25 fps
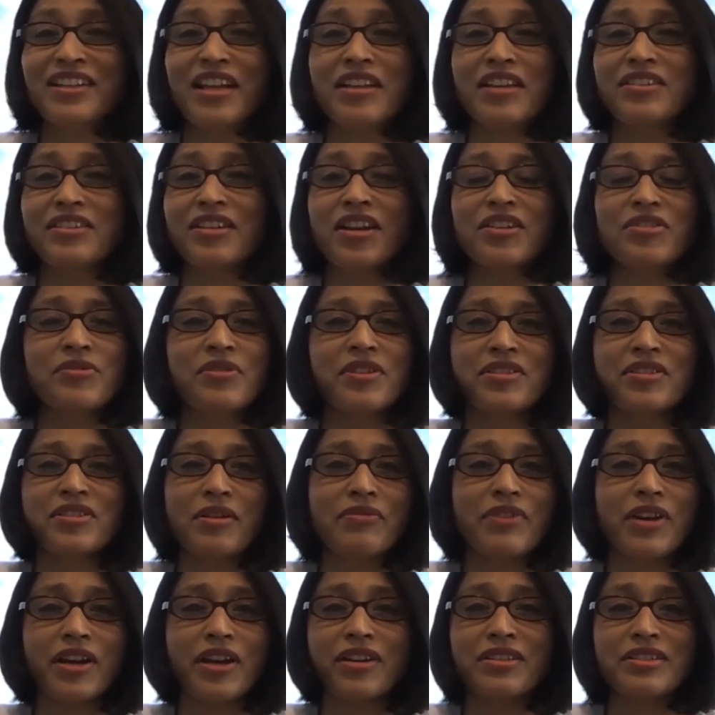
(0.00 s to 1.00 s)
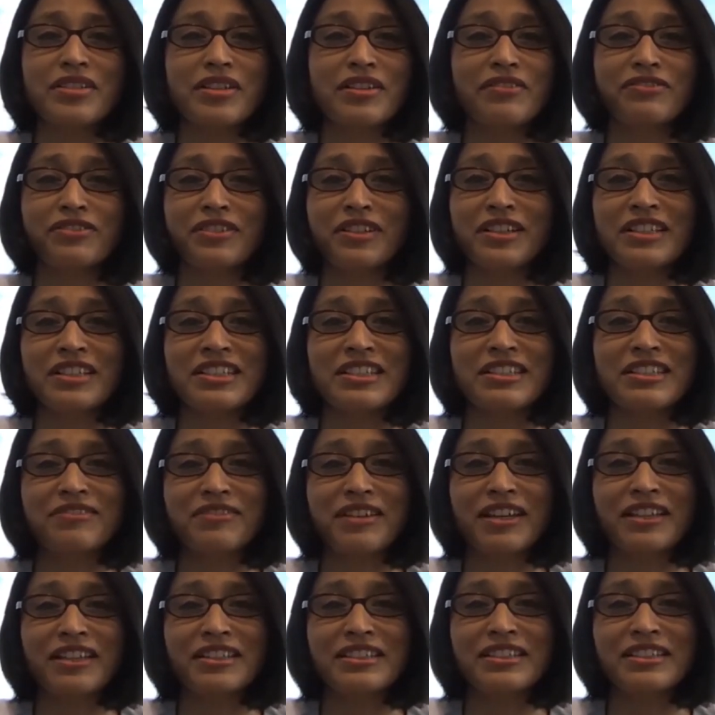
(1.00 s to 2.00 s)
and, countries are very different
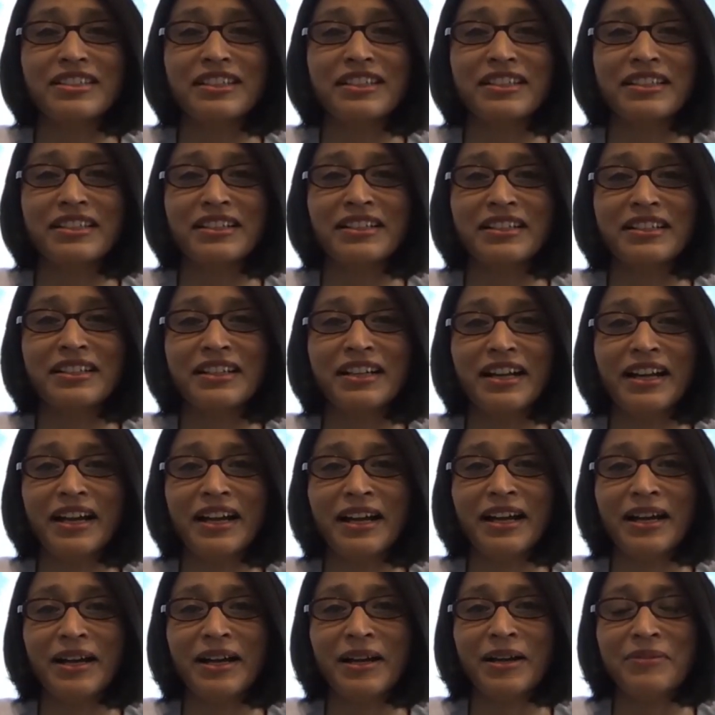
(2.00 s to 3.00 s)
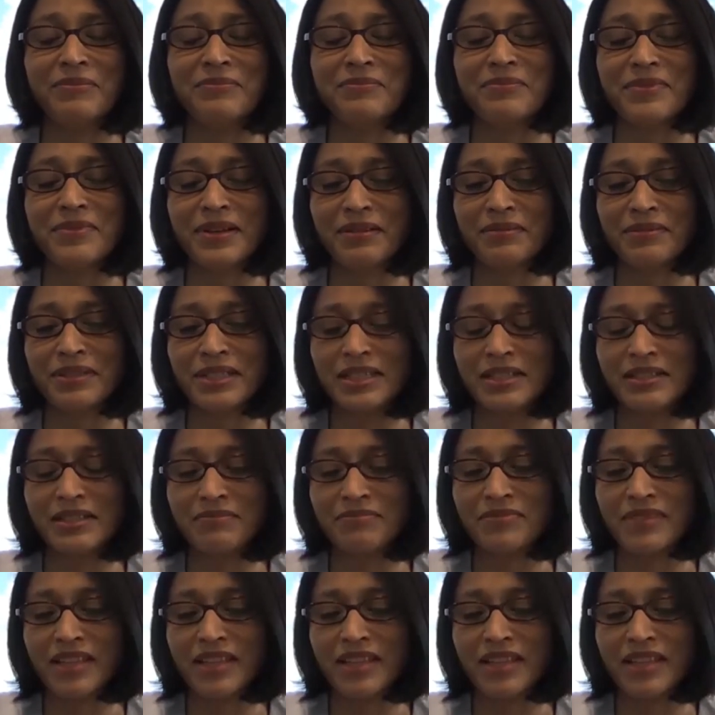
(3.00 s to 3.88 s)
right uh, um, i mean uh,